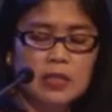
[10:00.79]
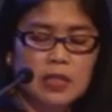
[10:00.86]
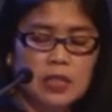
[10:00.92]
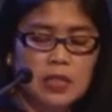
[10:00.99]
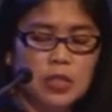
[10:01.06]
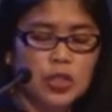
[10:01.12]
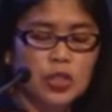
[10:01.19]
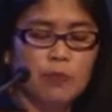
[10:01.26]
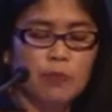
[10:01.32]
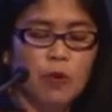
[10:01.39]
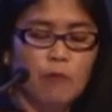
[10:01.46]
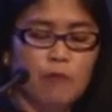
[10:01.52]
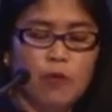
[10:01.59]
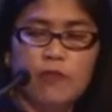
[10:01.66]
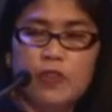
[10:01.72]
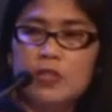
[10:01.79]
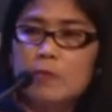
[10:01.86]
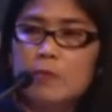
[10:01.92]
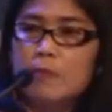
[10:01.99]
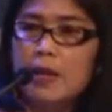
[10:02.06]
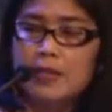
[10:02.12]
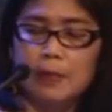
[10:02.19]
leadership of Professor
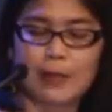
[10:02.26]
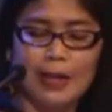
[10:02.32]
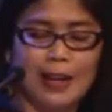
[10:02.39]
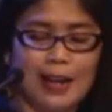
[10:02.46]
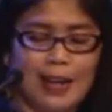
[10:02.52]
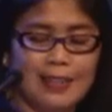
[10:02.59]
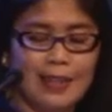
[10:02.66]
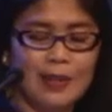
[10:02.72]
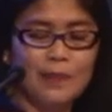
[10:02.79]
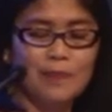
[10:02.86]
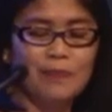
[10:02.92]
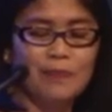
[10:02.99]
Mandla Makanya,